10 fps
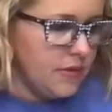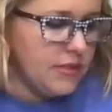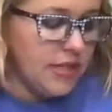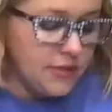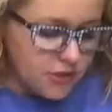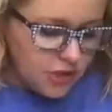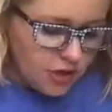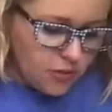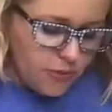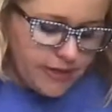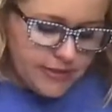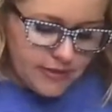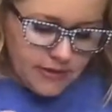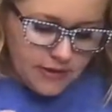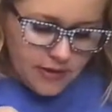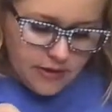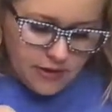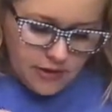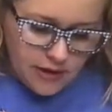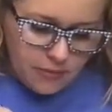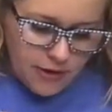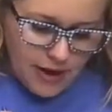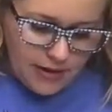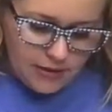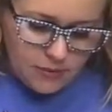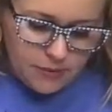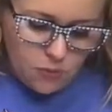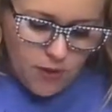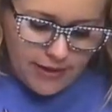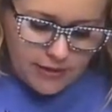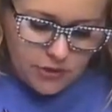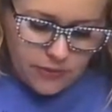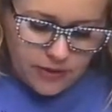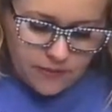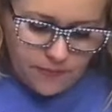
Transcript: Desert turquoise. And we're adding a little bit of white to it.